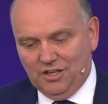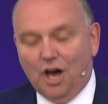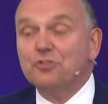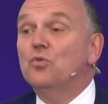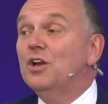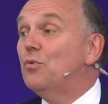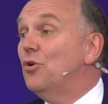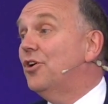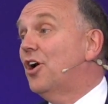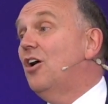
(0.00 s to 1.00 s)
not only
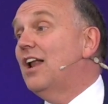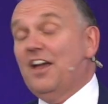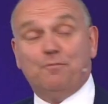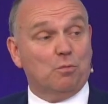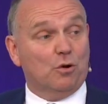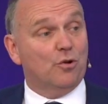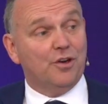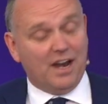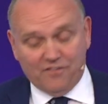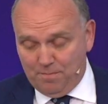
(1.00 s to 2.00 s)
ruin her life, but will
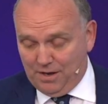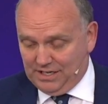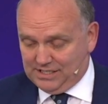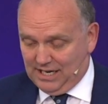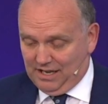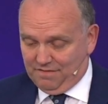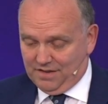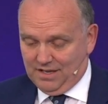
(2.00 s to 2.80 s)
ruin everybody's life.